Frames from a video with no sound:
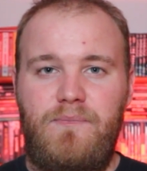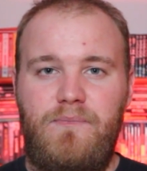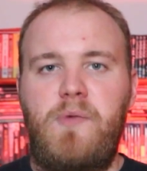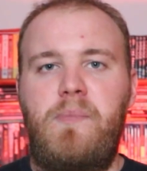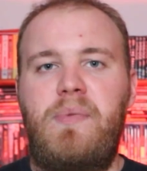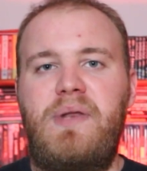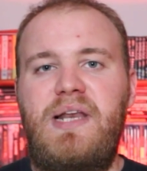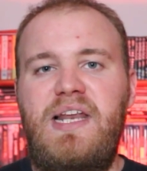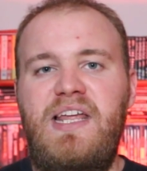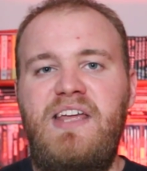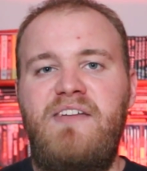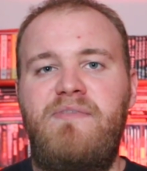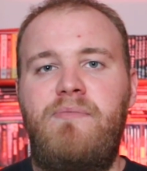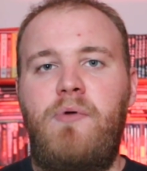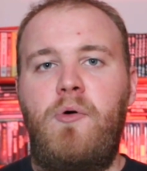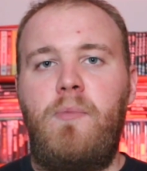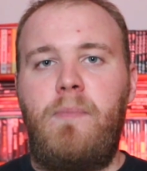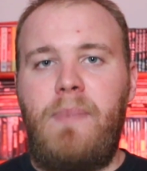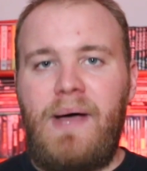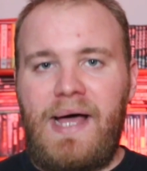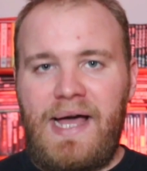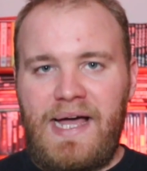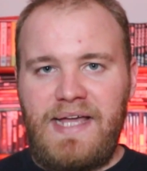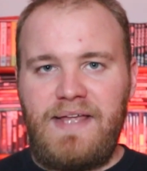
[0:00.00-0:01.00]
The believable
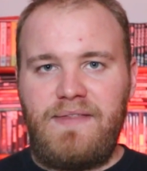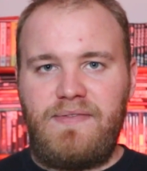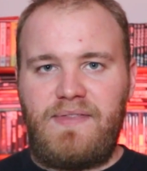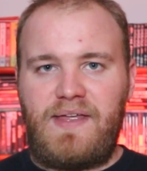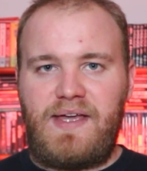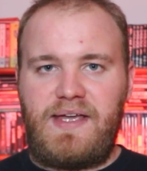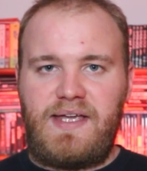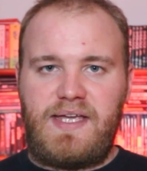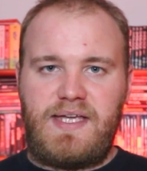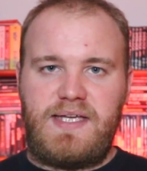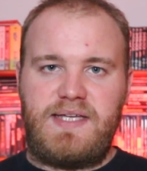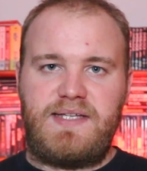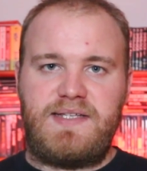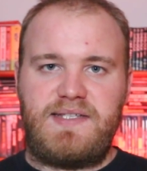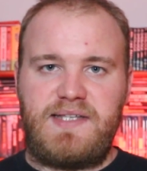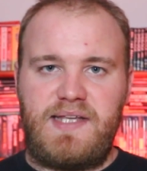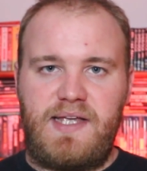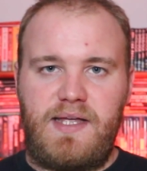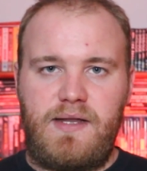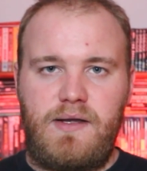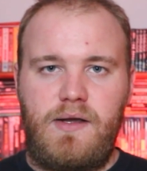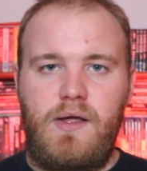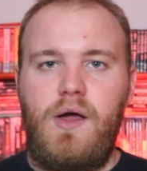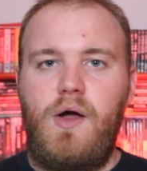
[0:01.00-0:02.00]
pain that he is
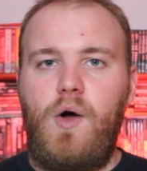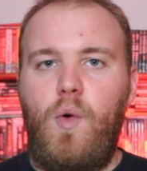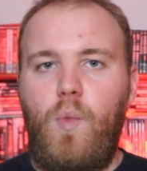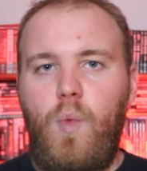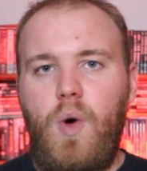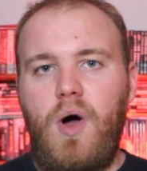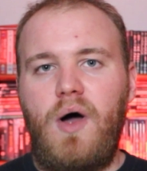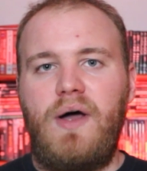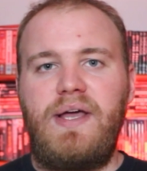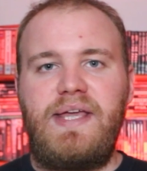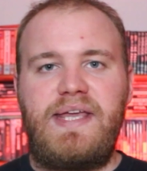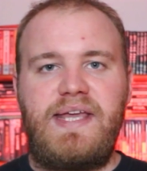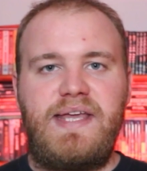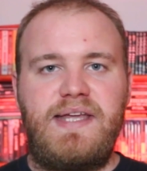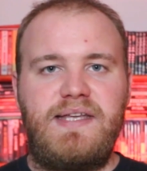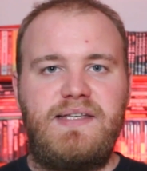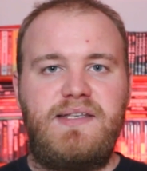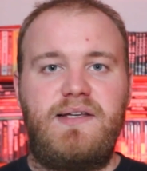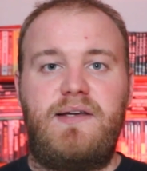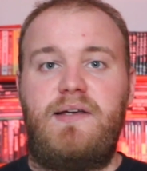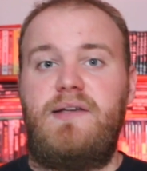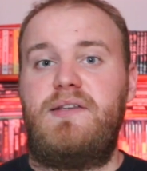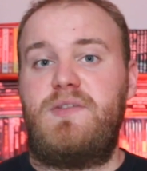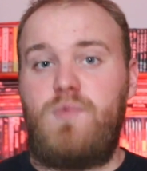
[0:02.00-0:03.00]
in, why he
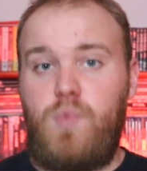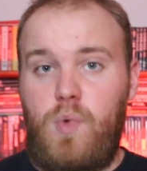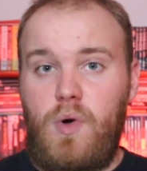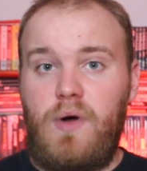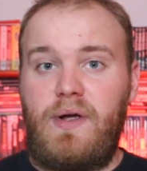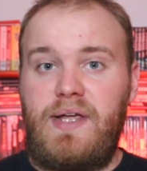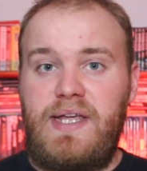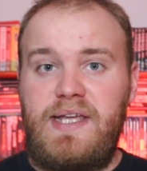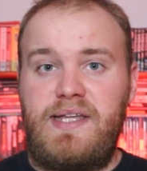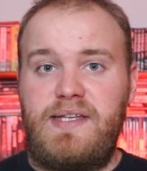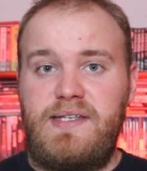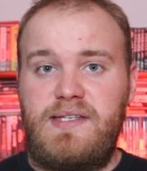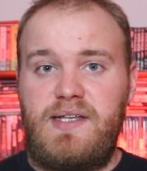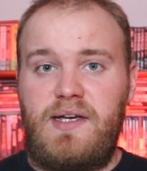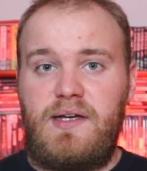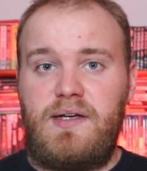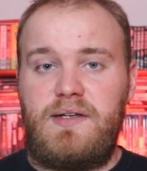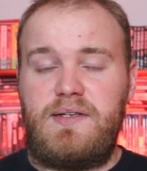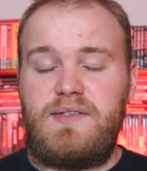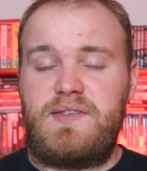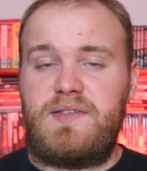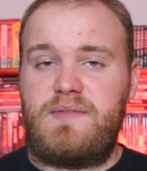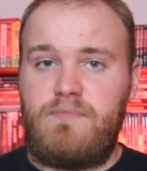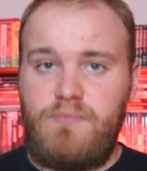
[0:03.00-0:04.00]
does what he
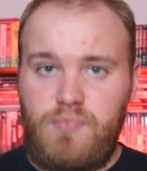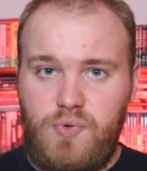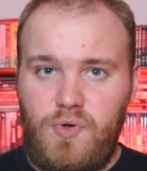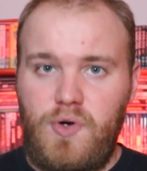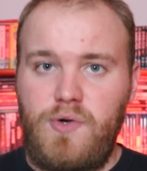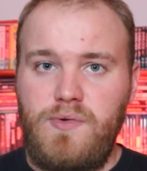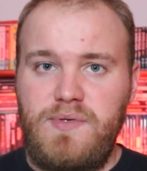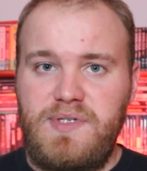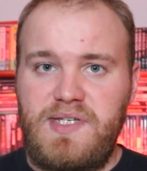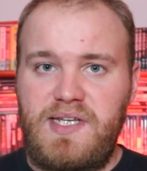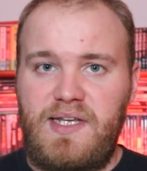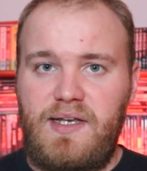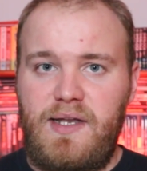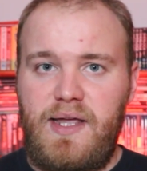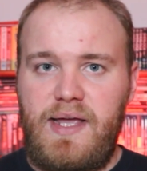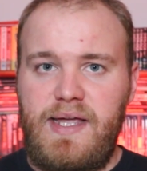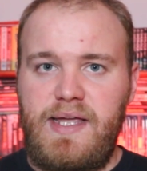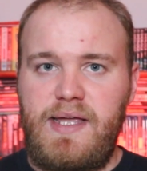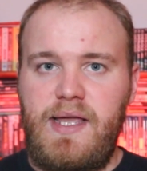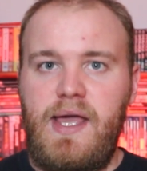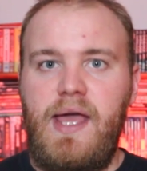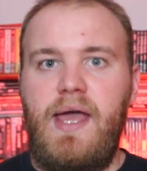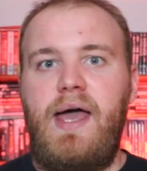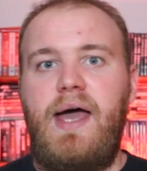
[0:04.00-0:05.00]
does
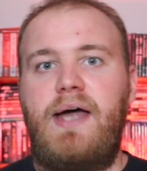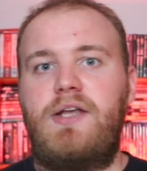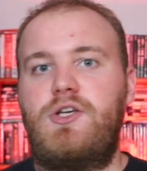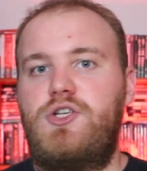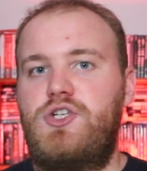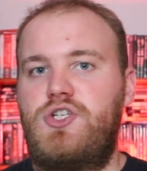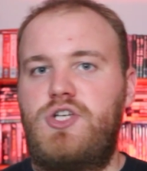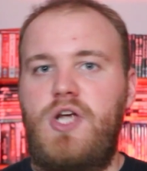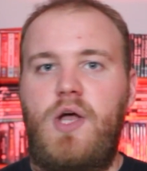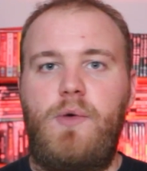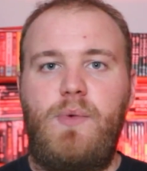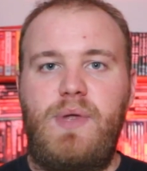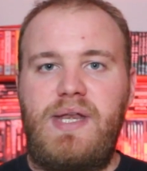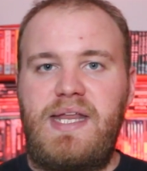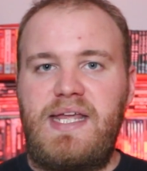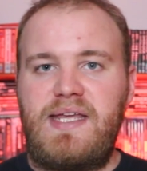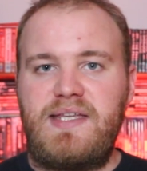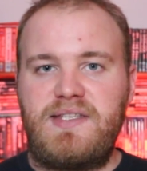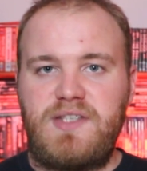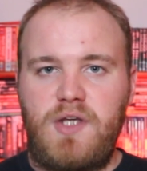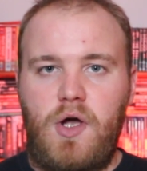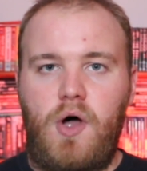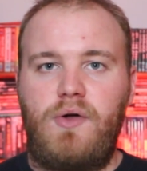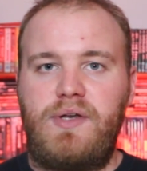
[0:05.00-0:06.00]
brutally and showing
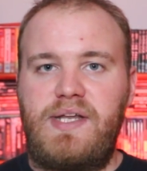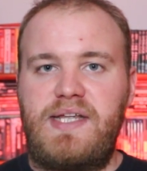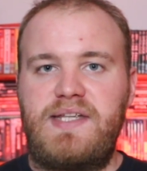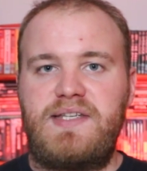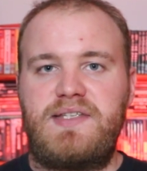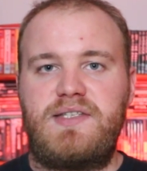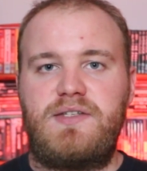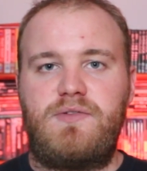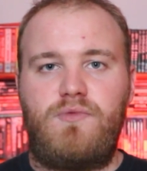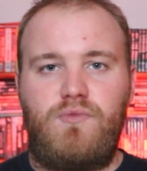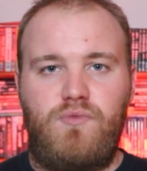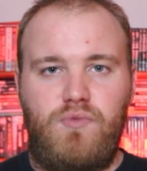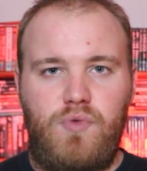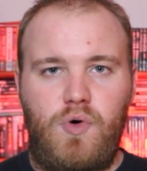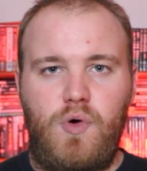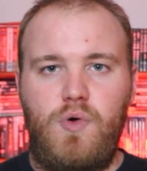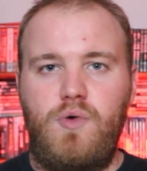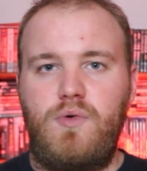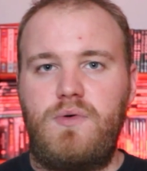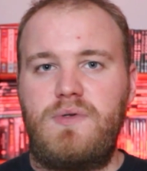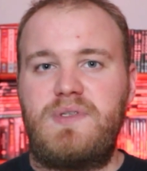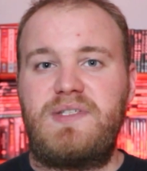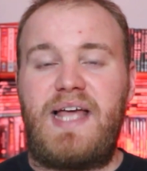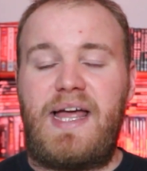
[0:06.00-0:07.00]
his honest
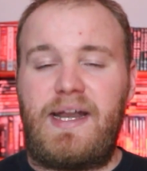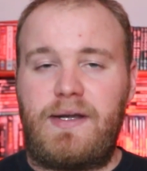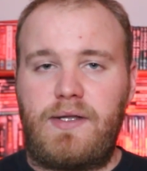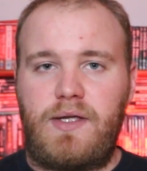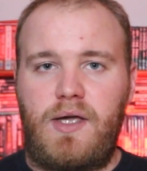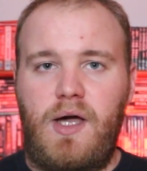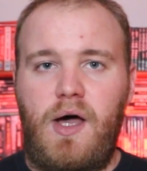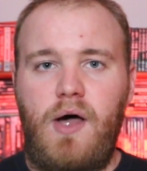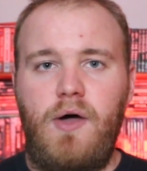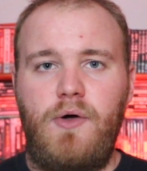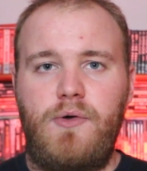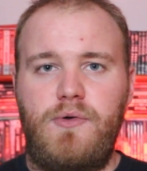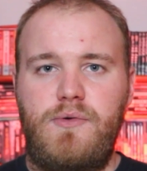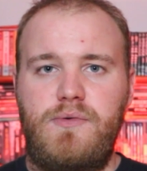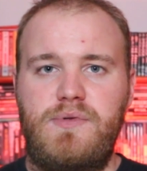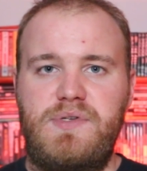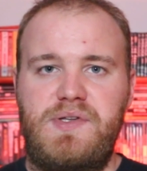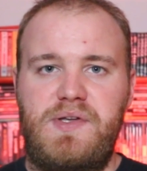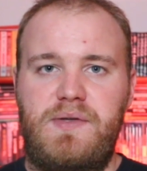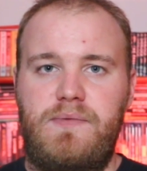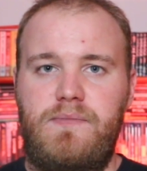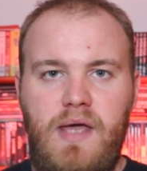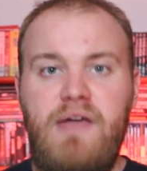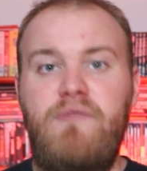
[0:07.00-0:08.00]
rules and code.